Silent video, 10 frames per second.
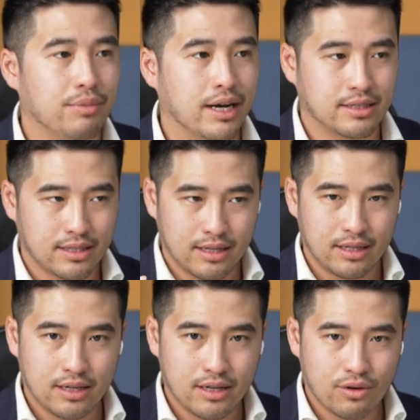But
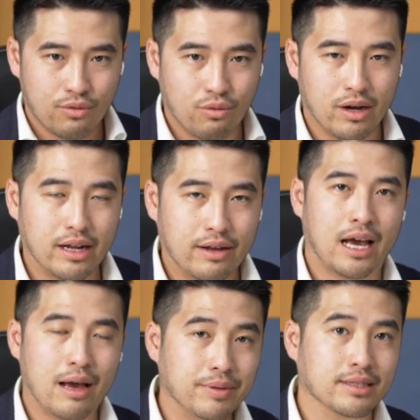what
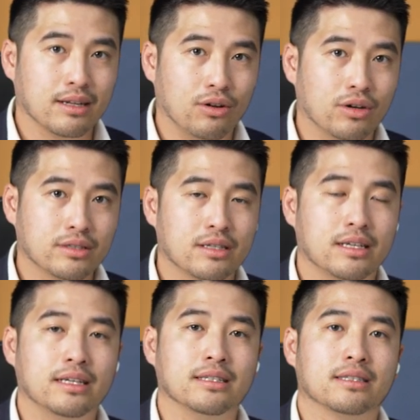happens a lot
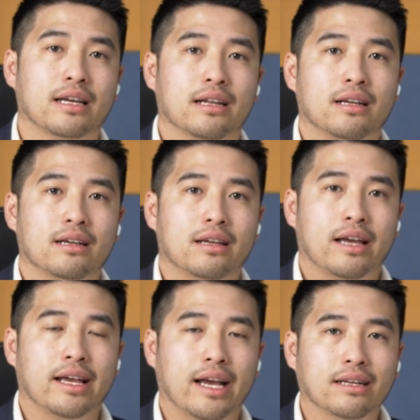is that
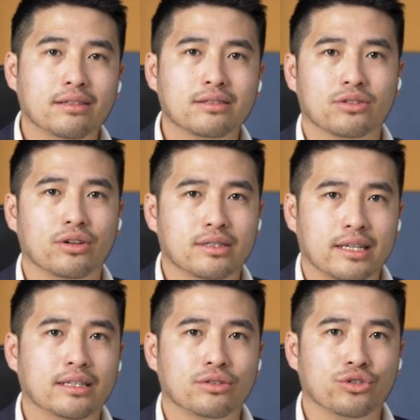accountants don't
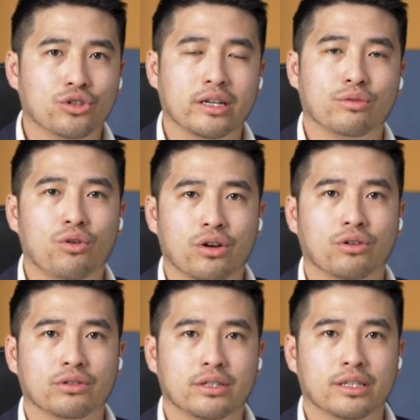tend to try to
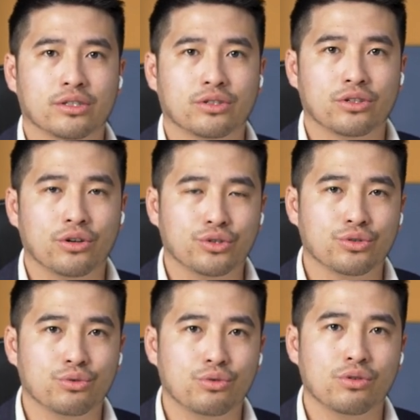work on the
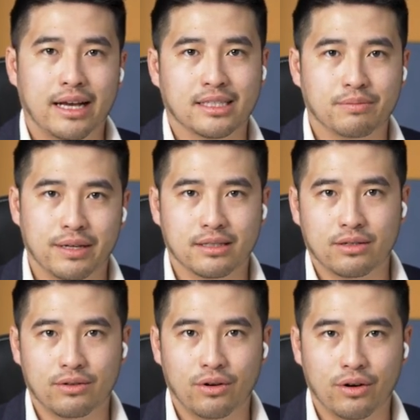social
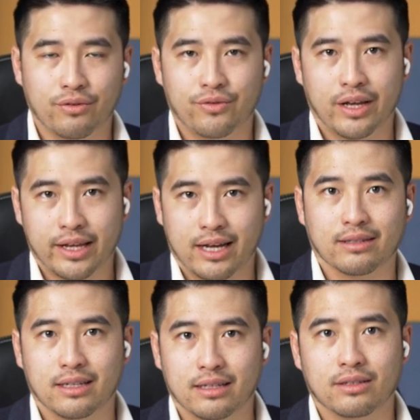aspect of
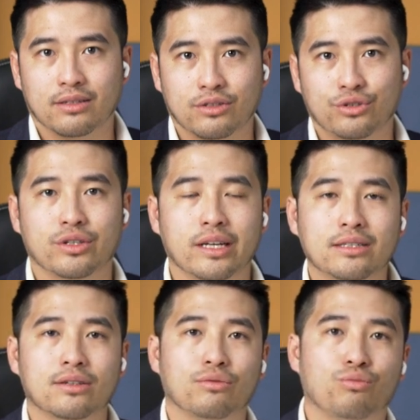accounting. You
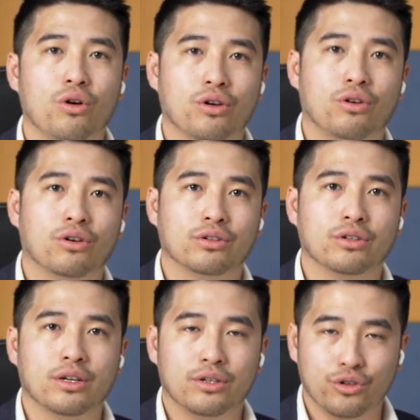need to work
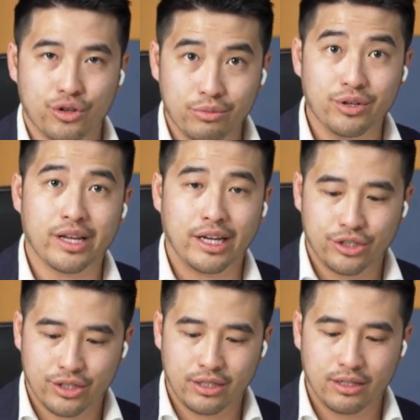on your
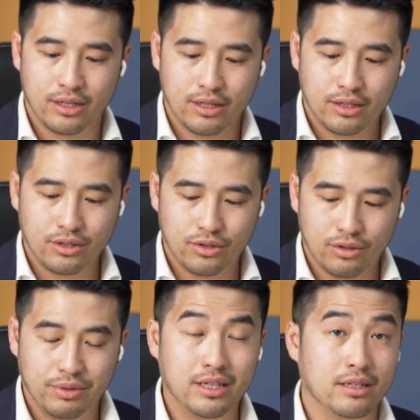communication,
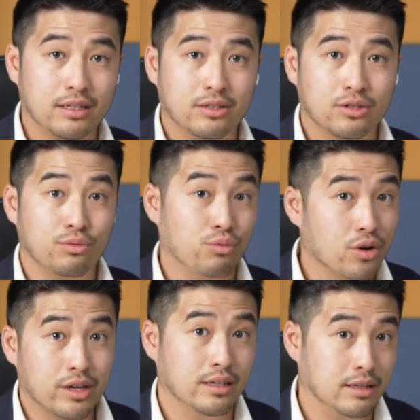your ability to
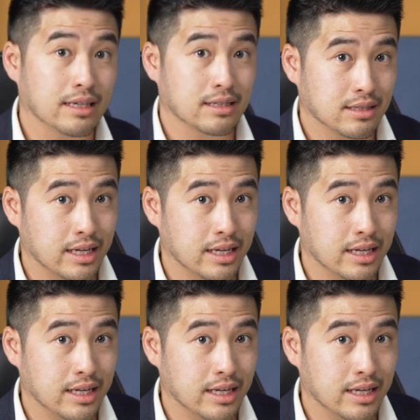work as a